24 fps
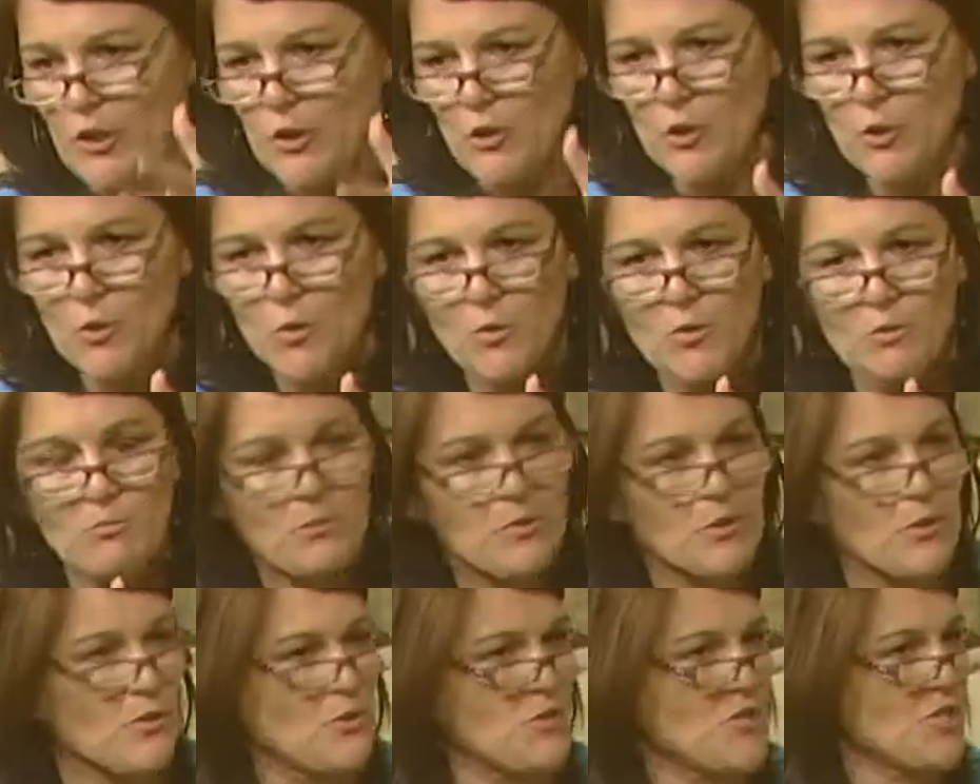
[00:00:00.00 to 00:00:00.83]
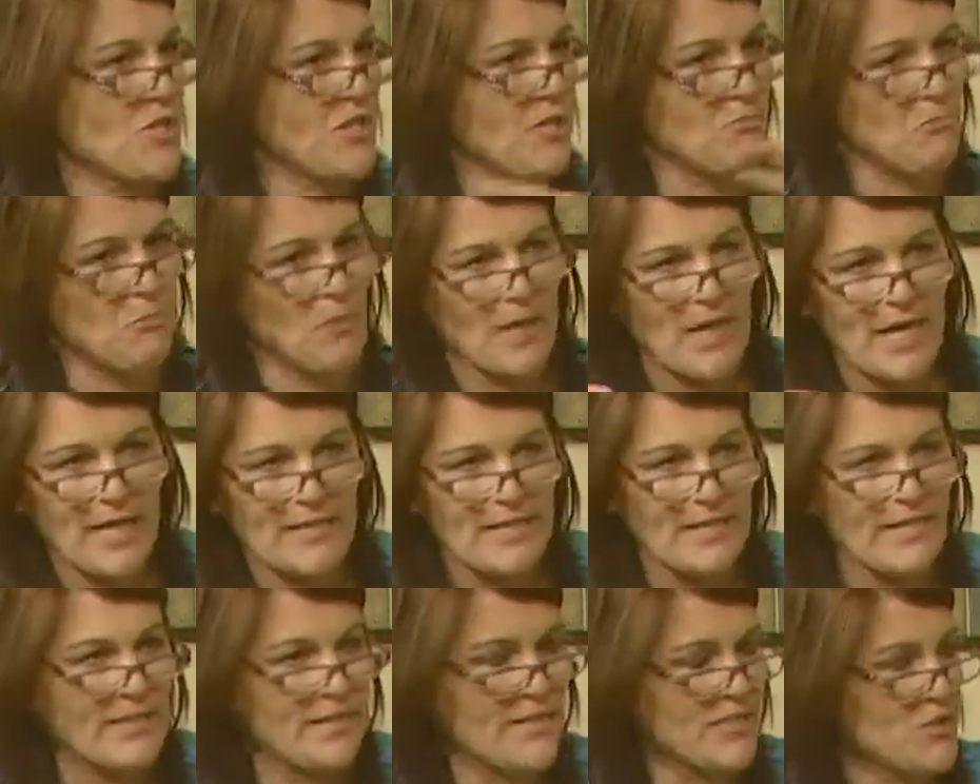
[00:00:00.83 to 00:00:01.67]
new emerging
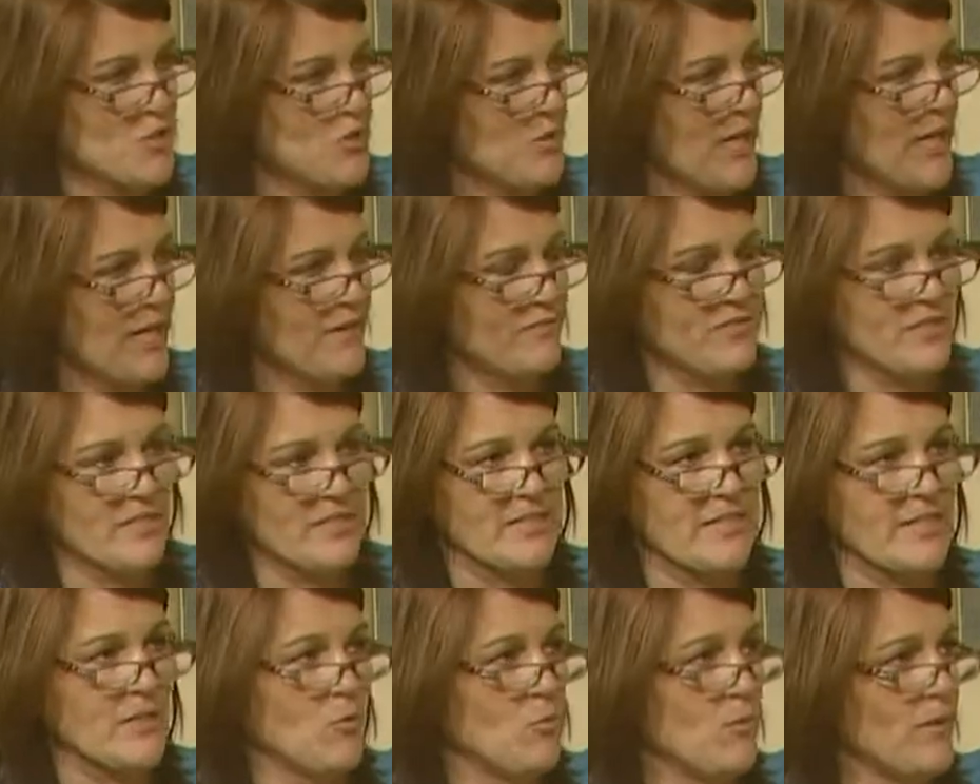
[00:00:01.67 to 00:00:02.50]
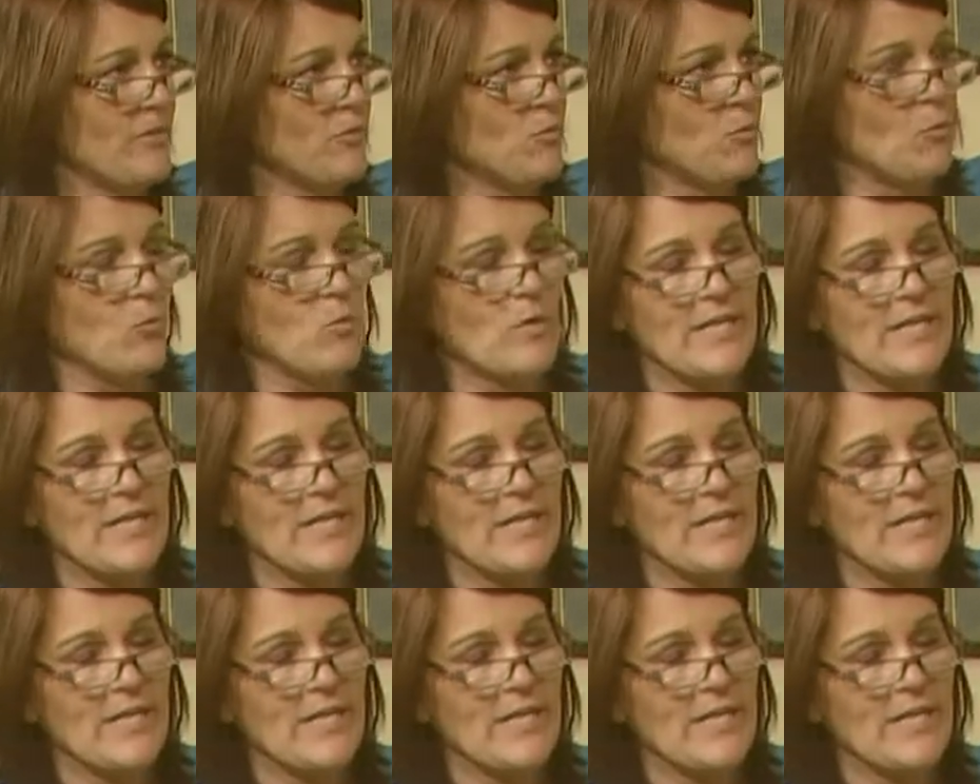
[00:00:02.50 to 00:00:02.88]
product that you have to mm -hmm. deal mm-hmm. with.